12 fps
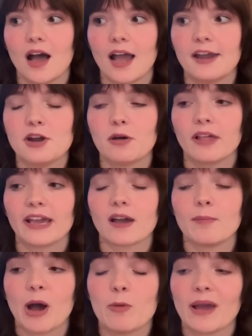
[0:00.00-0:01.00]
I know like
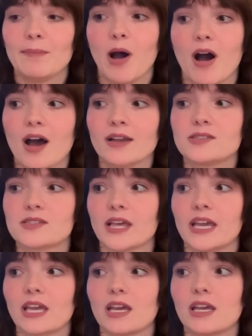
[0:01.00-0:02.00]
about my POTS,
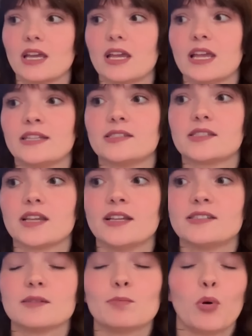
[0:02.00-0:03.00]
like it's
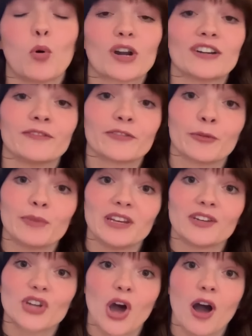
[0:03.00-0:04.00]
it's important for me
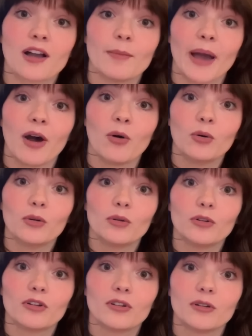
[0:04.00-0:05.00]
to talk about
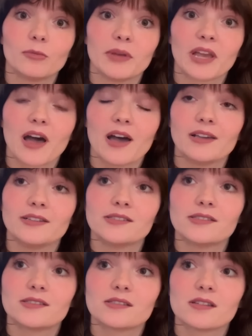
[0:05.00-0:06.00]
because
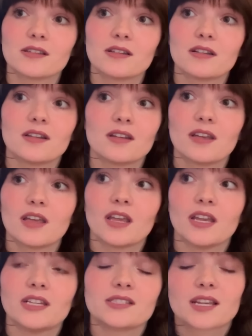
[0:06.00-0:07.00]

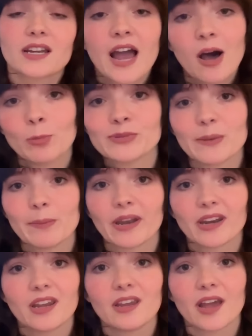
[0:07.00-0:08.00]
yeah. it, it's gonna help
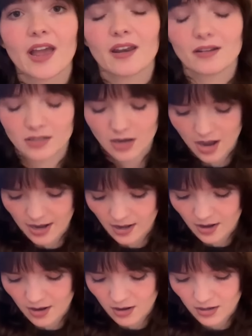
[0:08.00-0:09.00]
somebody. And
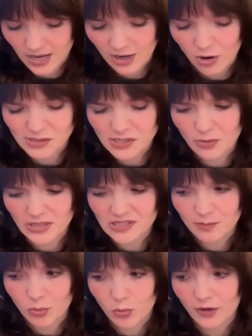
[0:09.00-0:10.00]
I uh, and also
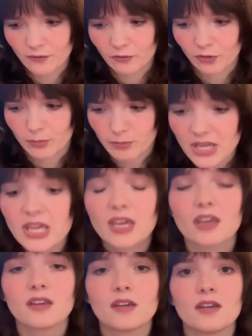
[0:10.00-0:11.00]
it's important for
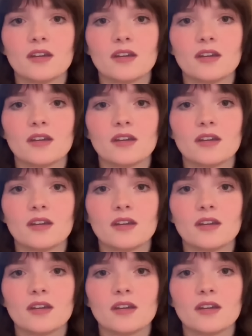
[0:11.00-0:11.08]
me